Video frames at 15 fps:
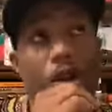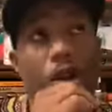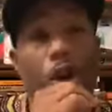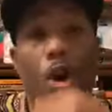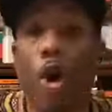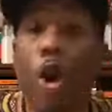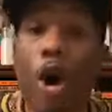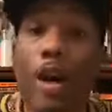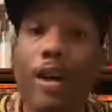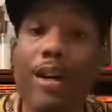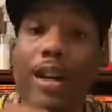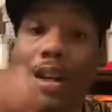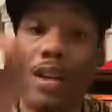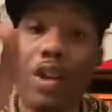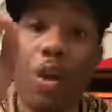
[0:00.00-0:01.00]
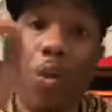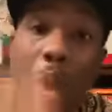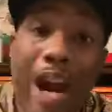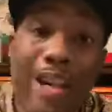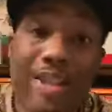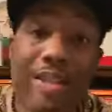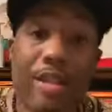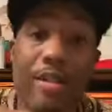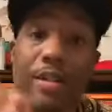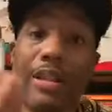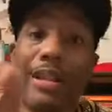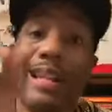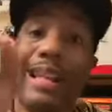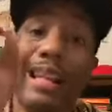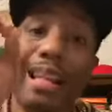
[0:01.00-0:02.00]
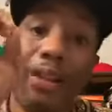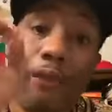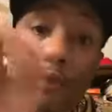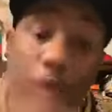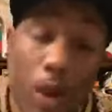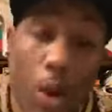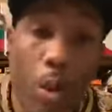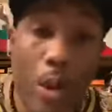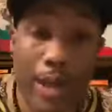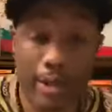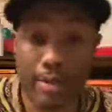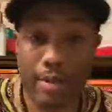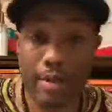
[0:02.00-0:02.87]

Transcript: on the Western influence